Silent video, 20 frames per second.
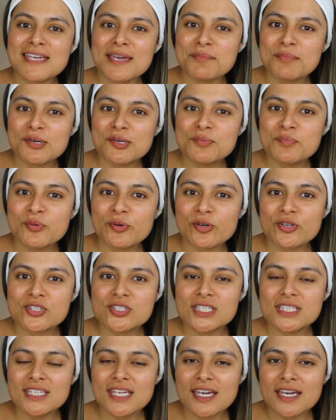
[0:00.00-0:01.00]
demo
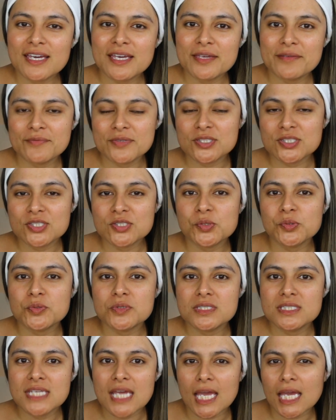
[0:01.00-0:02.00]
portion of
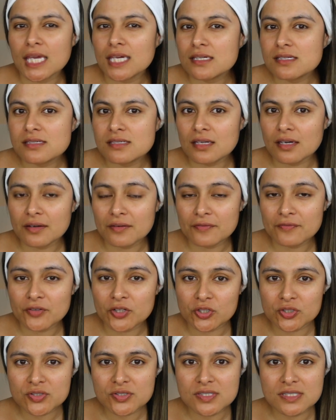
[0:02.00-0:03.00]
today's
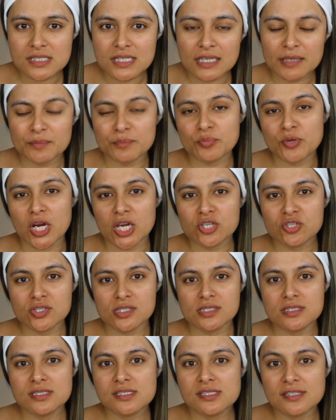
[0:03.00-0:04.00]
first
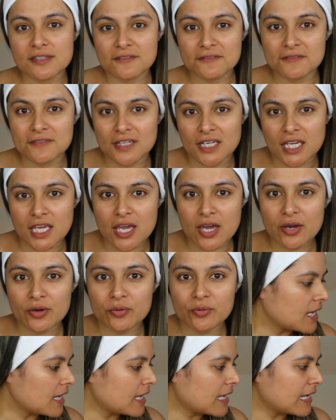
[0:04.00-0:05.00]
impressions
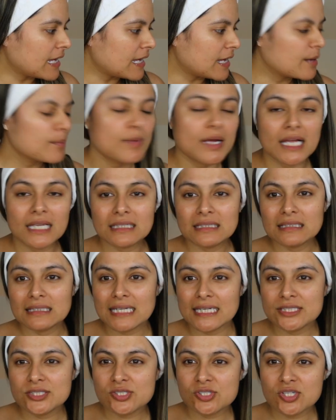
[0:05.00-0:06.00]
video.
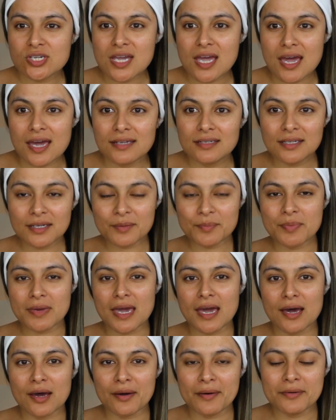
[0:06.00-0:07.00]
Let's chat
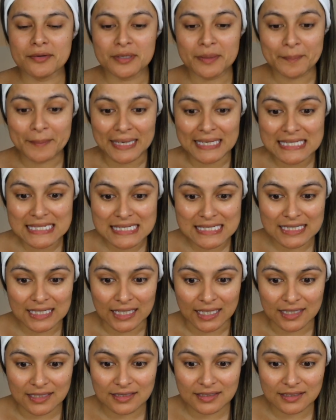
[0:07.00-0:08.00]
about my
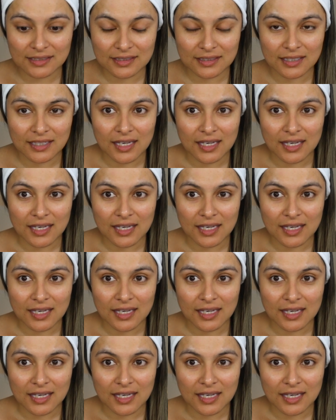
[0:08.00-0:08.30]
skin.